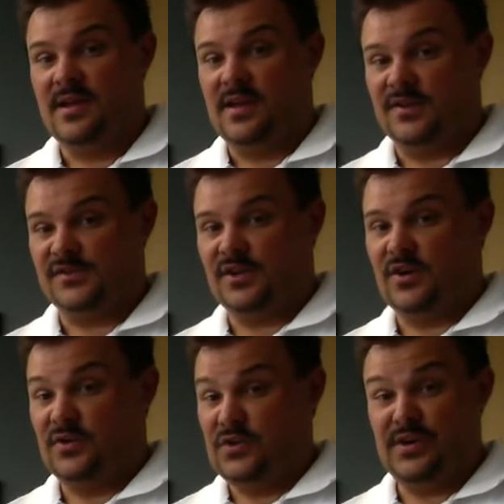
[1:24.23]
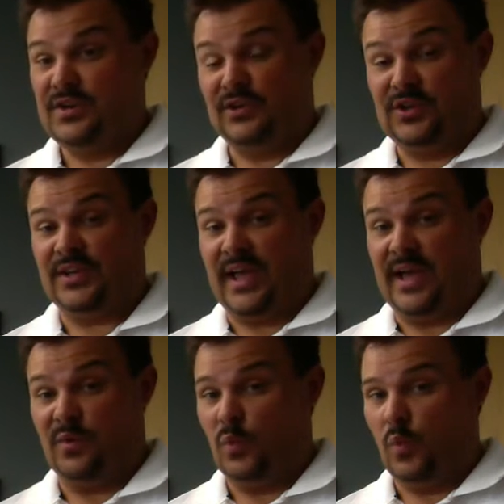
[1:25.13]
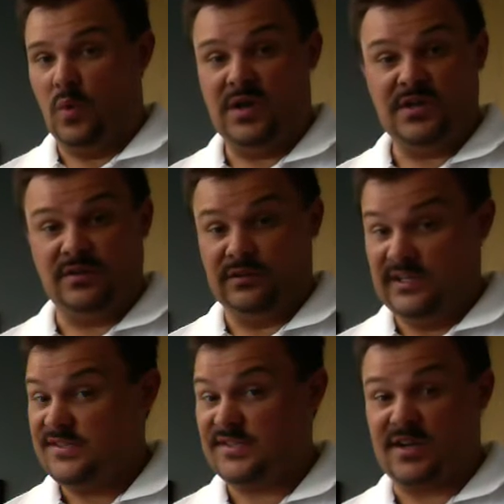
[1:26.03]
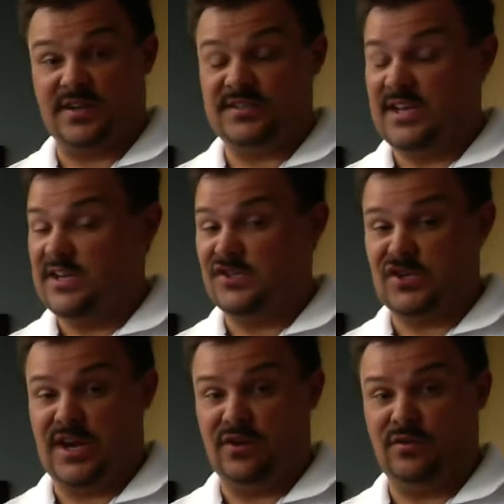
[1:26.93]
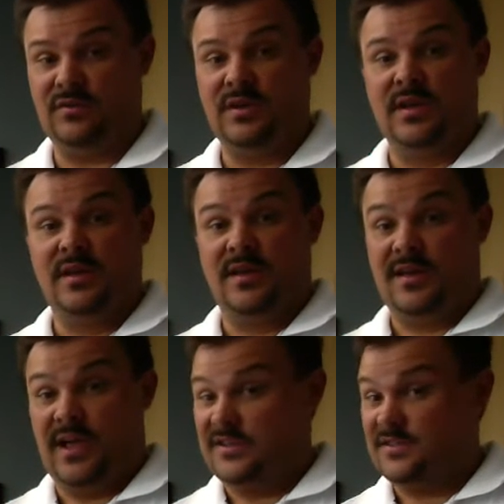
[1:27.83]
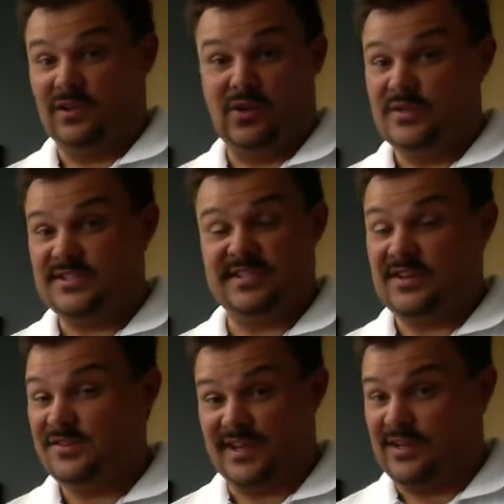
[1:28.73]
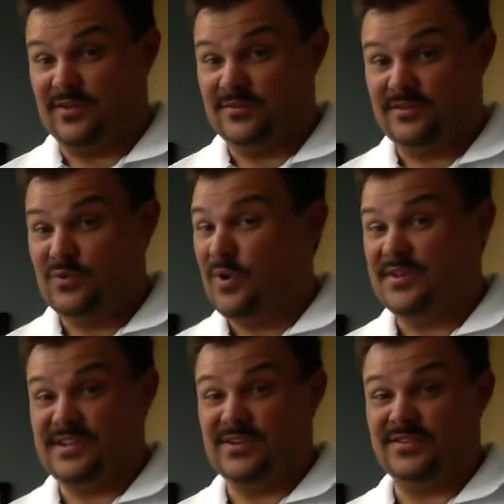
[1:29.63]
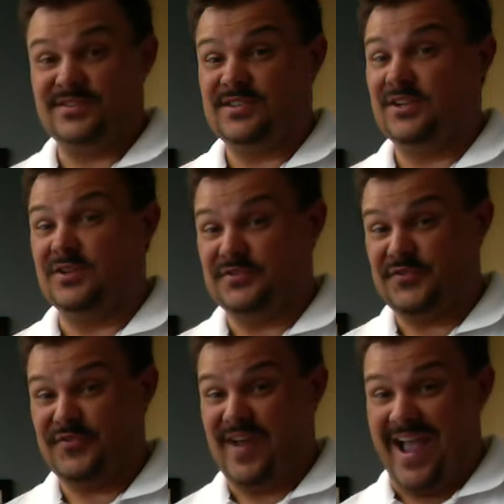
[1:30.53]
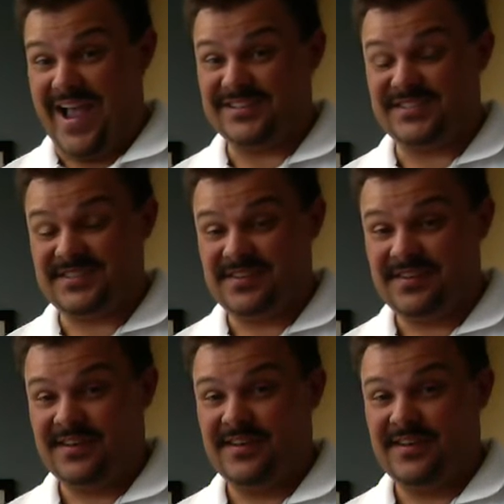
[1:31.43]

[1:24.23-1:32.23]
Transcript: And so you need to look at what list, content, and channel has the lowest sales cycle. You want deals to close fast